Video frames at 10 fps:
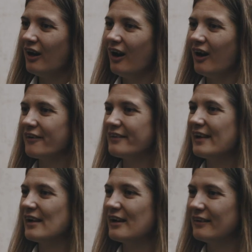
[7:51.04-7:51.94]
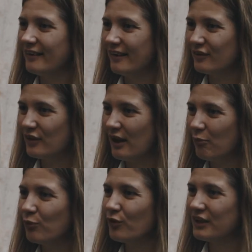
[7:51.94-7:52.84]
are their
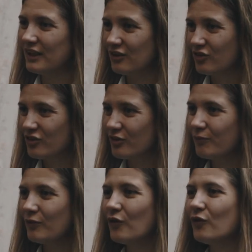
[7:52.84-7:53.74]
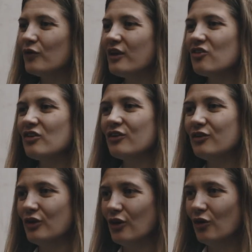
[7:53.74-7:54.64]
employees, who doesn't
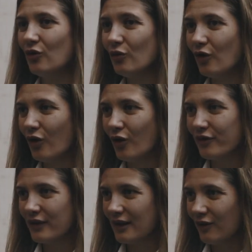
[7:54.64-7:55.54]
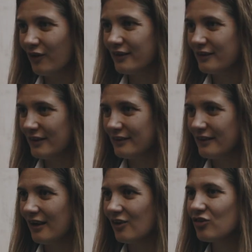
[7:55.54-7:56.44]
know all the
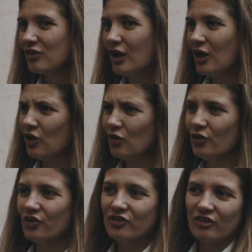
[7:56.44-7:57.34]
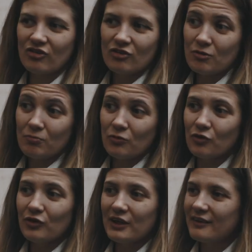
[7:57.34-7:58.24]
details, who is just
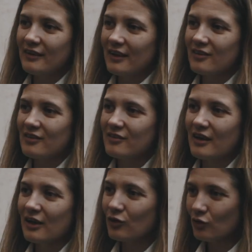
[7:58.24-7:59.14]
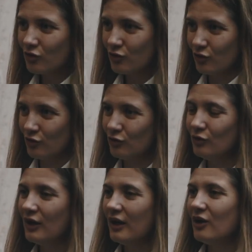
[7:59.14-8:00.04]
doing things as they used to do.
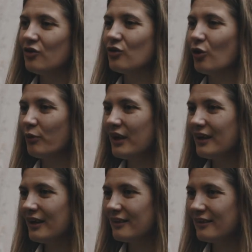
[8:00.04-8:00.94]
So making